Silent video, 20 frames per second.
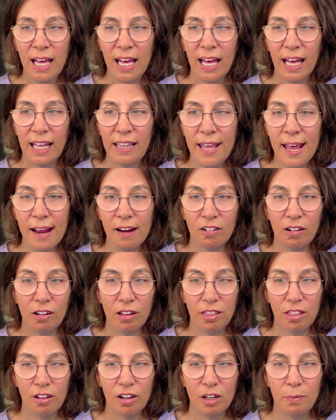and they are all
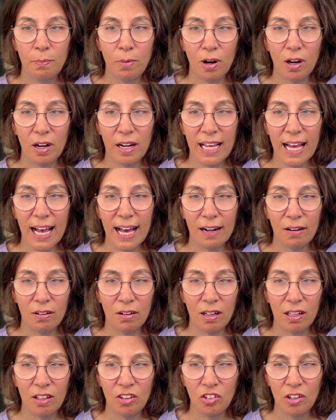third-party
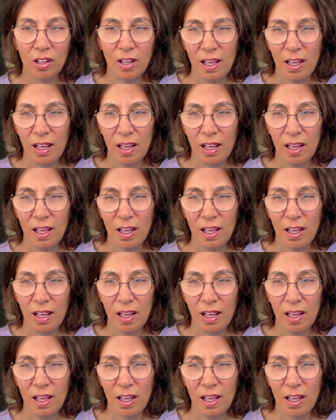add-ons,